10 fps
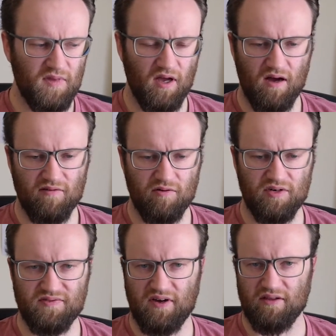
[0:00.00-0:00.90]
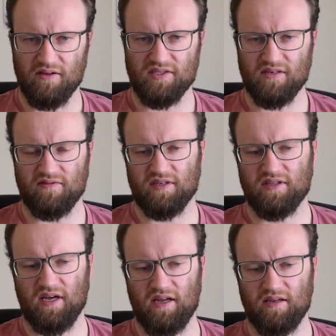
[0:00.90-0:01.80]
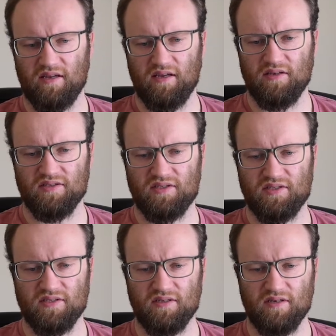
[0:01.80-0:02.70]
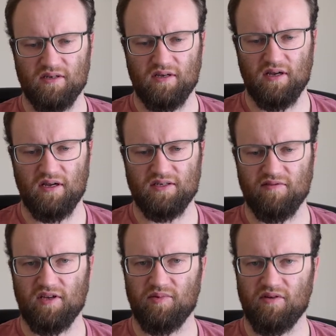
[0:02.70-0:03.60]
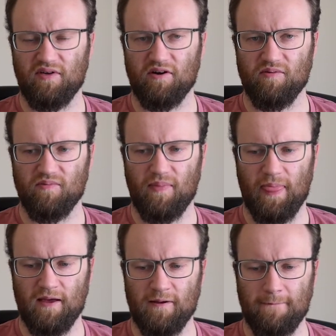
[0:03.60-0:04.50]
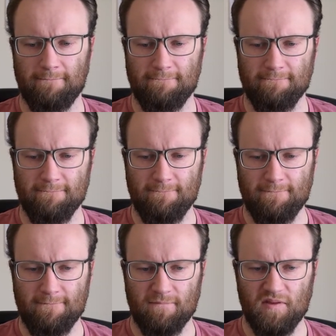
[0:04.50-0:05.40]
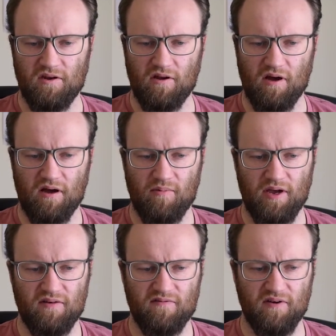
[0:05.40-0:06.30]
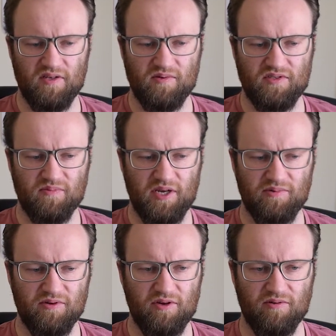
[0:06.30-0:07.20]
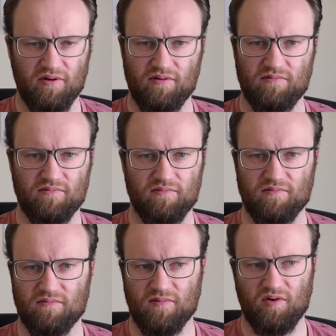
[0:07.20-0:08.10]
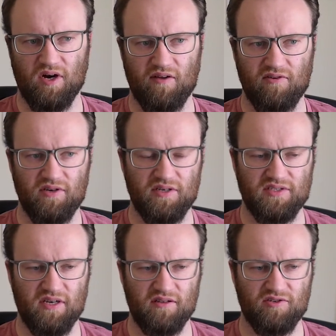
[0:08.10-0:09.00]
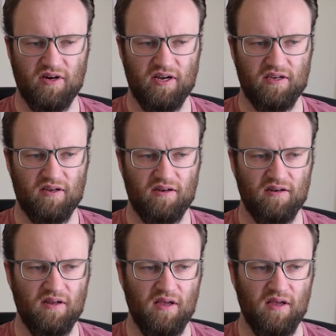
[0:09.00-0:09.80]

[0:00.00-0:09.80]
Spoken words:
I've always found that stuff like that is definitely a bit of help. You know, I made friends with some people who were quite a few years down the track, and,